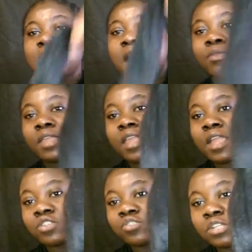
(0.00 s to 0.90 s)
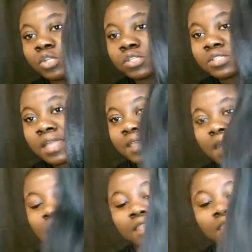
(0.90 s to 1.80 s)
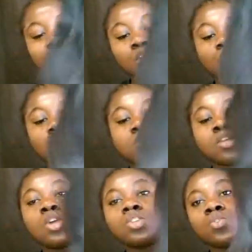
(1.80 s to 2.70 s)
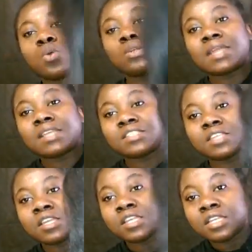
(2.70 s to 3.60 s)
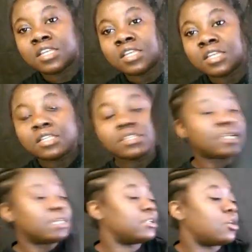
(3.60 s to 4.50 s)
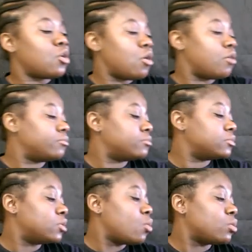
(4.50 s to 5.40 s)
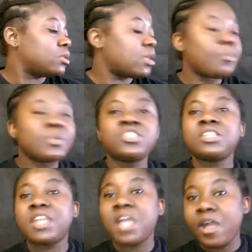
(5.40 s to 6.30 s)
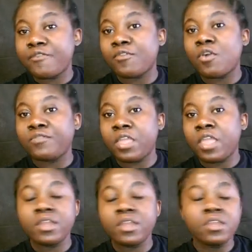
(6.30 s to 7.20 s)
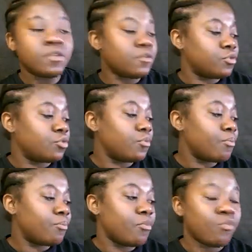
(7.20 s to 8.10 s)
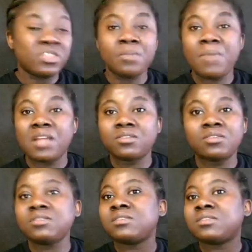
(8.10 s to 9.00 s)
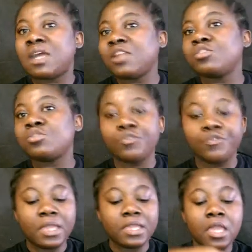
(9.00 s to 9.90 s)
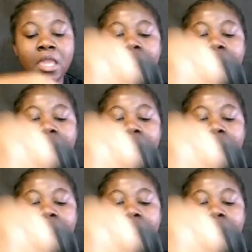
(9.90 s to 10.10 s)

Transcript: is how the hair actually looks like. I think it looks so nicer than the picture they have of the hair, with the model that looks so fake.